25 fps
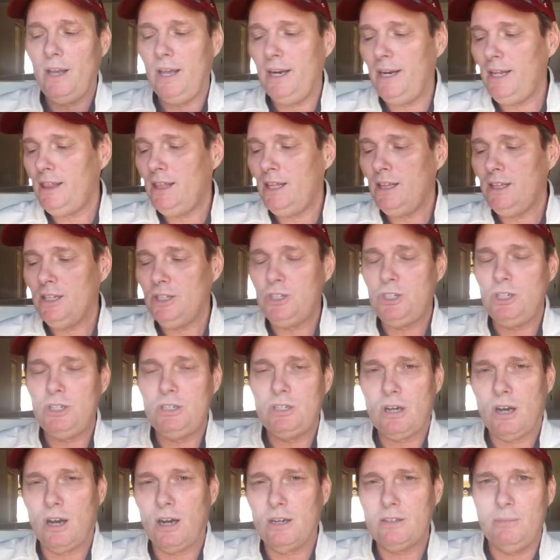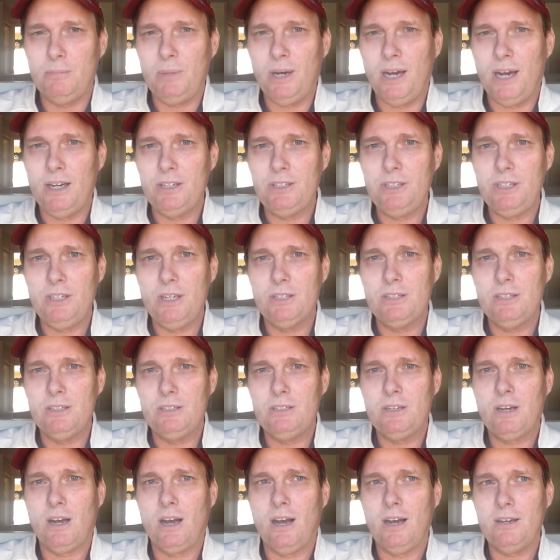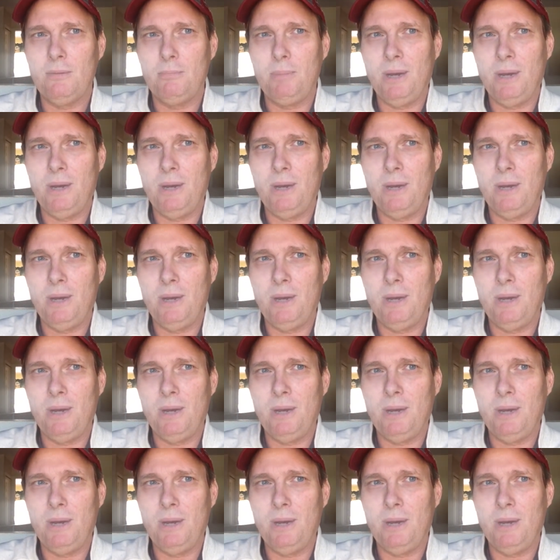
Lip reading: anything that she talked about, she doesn't talk